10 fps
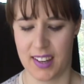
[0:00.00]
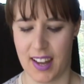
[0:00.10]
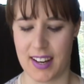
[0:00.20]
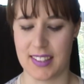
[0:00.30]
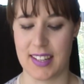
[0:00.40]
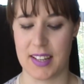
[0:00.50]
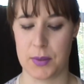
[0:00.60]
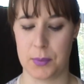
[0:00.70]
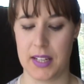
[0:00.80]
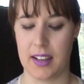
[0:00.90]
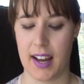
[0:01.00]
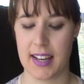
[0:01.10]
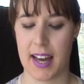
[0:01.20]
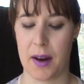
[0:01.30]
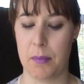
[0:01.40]
And it says, "We like
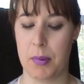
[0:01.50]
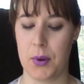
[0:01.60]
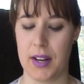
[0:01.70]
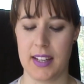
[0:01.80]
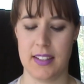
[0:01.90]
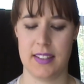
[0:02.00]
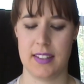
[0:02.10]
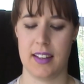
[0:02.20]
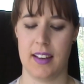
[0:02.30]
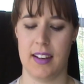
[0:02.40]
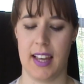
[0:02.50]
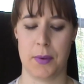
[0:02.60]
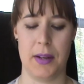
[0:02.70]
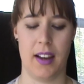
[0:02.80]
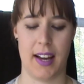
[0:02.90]
our boys
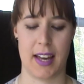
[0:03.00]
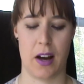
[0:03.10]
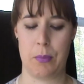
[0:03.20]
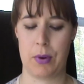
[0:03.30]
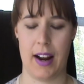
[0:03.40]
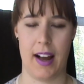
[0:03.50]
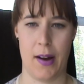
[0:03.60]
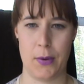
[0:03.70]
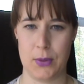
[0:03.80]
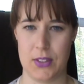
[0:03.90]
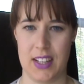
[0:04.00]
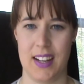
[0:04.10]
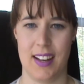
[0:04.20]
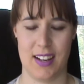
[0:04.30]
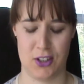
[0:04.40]
like we like our brows
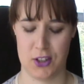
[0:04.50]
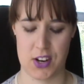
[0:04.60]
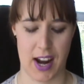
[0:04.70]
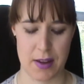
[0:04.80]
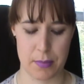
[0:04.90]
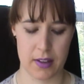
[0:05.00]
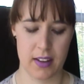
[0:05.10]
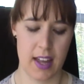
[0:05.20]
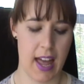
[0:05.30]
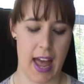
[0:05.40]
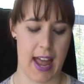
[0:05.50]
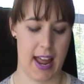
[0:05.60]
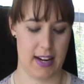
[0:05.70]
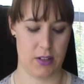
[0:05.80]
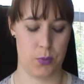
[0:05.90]
in shape."
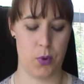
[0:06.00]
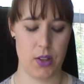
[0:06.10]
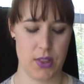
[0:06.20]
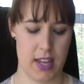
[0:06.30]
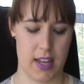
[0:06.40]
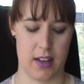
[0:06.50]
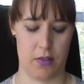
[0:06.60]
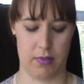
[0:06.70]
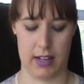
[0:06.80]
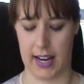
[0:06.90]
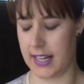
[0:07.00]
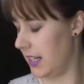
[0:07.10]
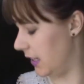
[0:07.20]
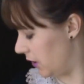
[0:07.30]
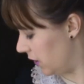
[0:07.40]
And what they're
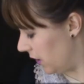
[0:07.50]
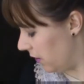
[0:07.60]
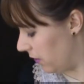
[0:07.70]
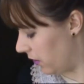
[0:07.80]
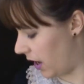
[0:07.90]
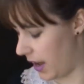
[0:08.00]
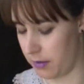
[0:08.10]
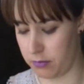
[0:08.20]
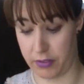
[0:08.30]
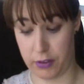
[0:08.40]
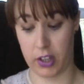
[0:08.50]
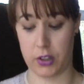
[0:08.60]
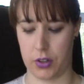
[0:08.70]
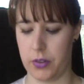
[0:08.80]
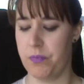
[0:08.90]
referring
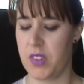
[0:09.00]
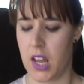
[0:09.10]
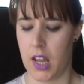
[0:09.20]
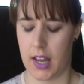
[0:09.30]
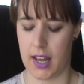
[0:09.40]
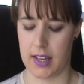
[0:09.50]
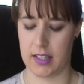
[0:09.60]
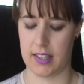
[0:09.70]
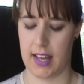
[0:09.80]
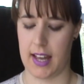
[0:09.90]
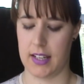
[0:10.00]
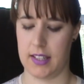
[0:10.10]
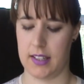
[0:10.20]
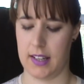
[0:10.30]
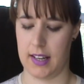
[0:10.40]
to is
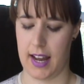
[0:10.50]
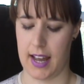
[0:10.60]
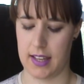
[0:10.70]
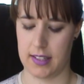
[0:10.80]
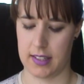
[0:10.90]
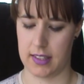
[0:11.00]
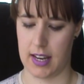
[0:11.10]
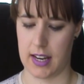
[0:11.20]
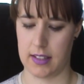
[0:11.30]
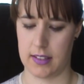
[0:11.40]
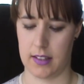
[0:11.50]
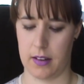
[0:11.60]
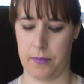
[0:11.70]
that it has these,